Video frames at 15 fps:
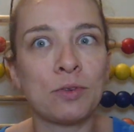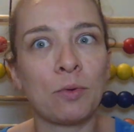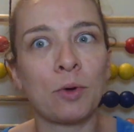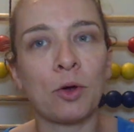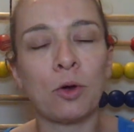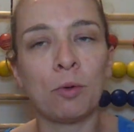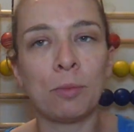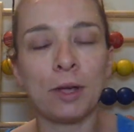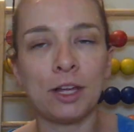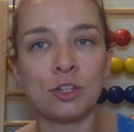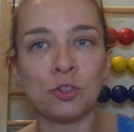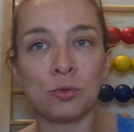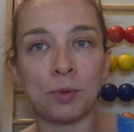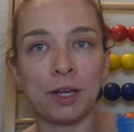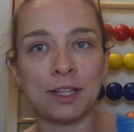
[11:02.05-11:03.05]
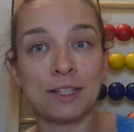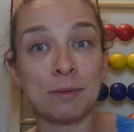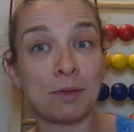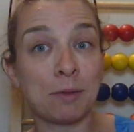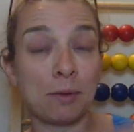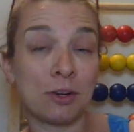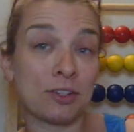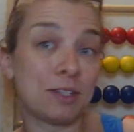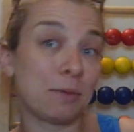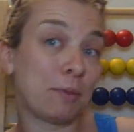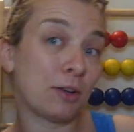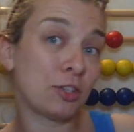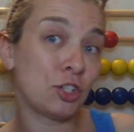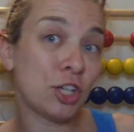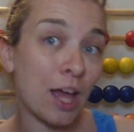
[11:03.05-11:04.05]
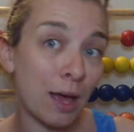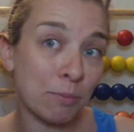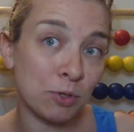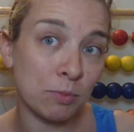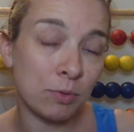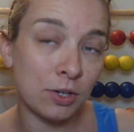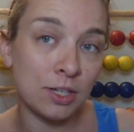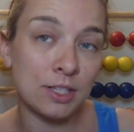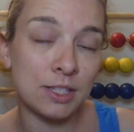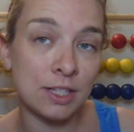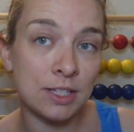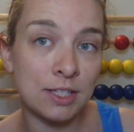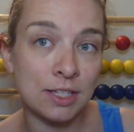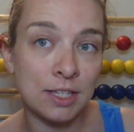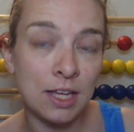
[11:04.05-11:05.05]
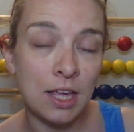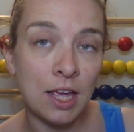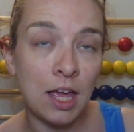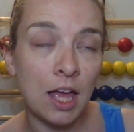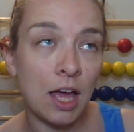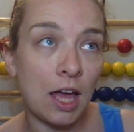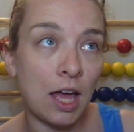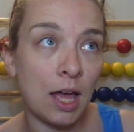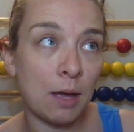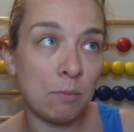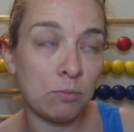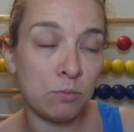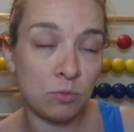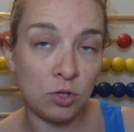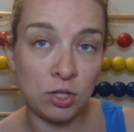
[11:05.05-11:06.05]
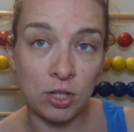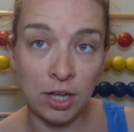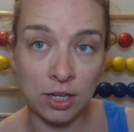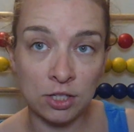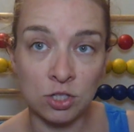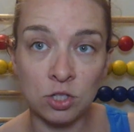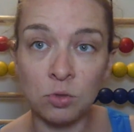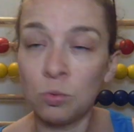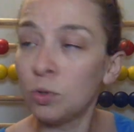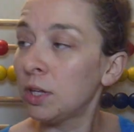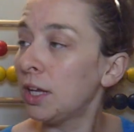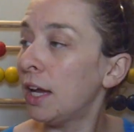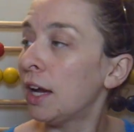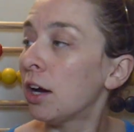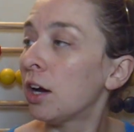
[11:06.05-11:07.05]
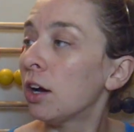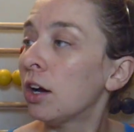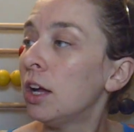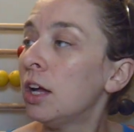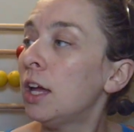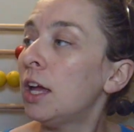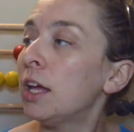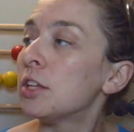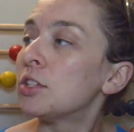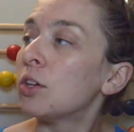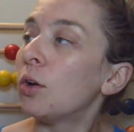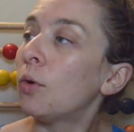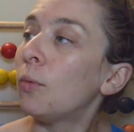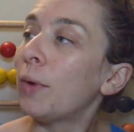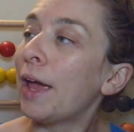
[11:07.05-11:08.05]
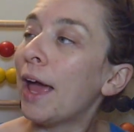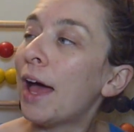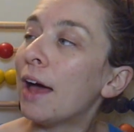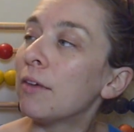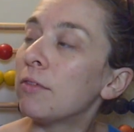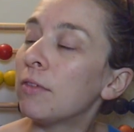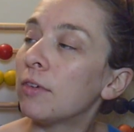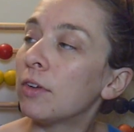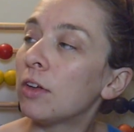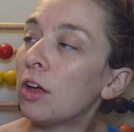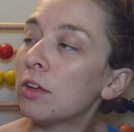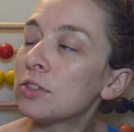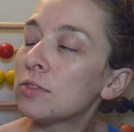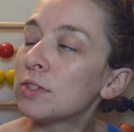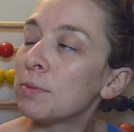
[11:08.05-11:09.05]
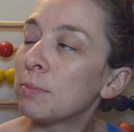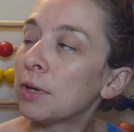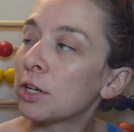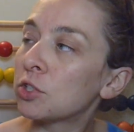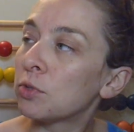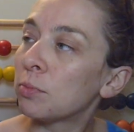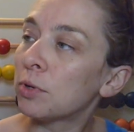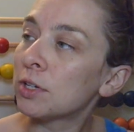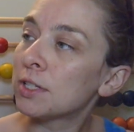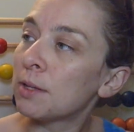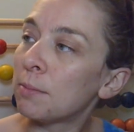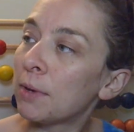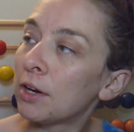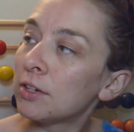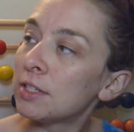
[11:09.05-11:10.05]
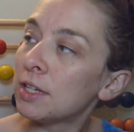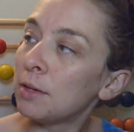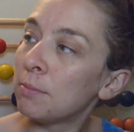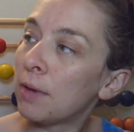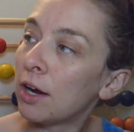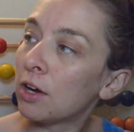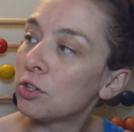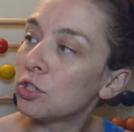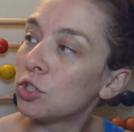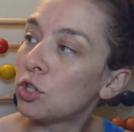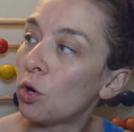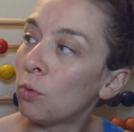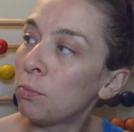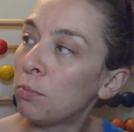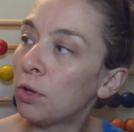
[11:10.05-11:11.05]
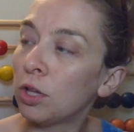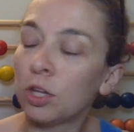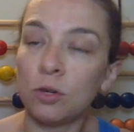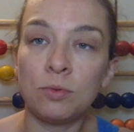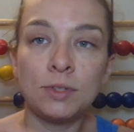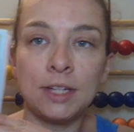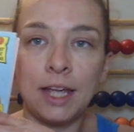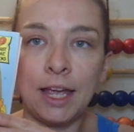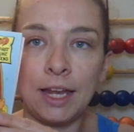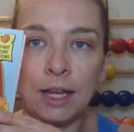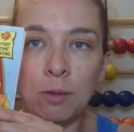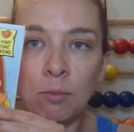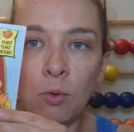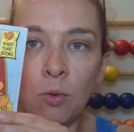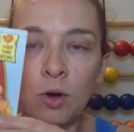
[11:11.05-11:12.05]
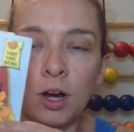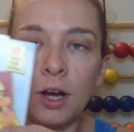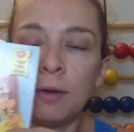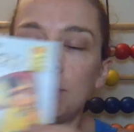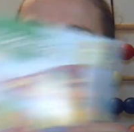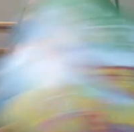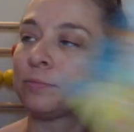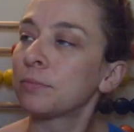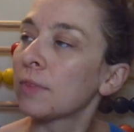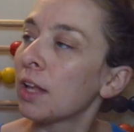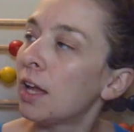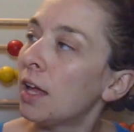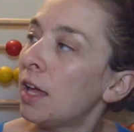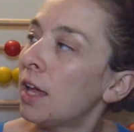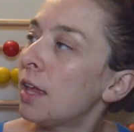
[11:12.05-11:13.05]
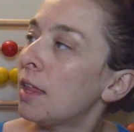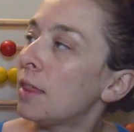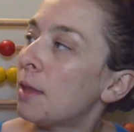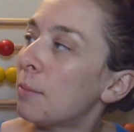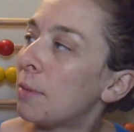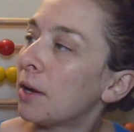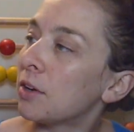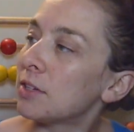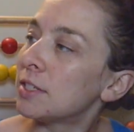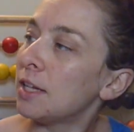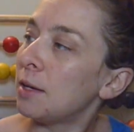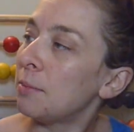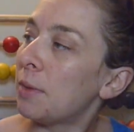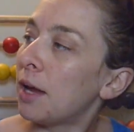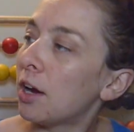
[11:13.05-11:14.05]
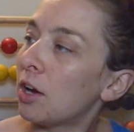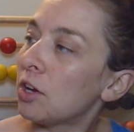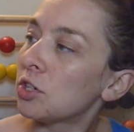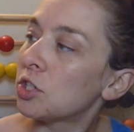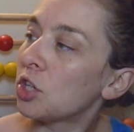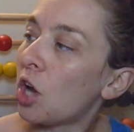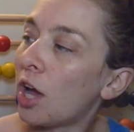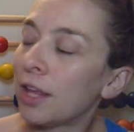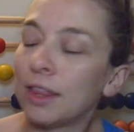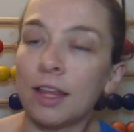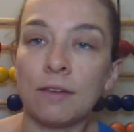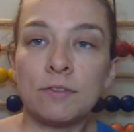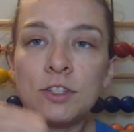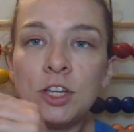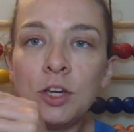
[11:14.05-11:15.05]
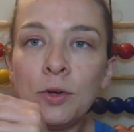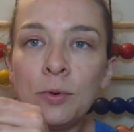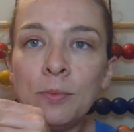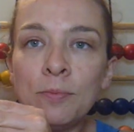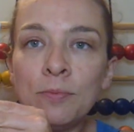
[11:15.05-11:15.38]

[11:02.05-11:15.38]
We're hoping to read some of the Berenstain Bear chapter books this next school year. So we have also some picture books. The Berenstain Bears Don't Pollute Anymore. The Berenstain Bears God Loves You.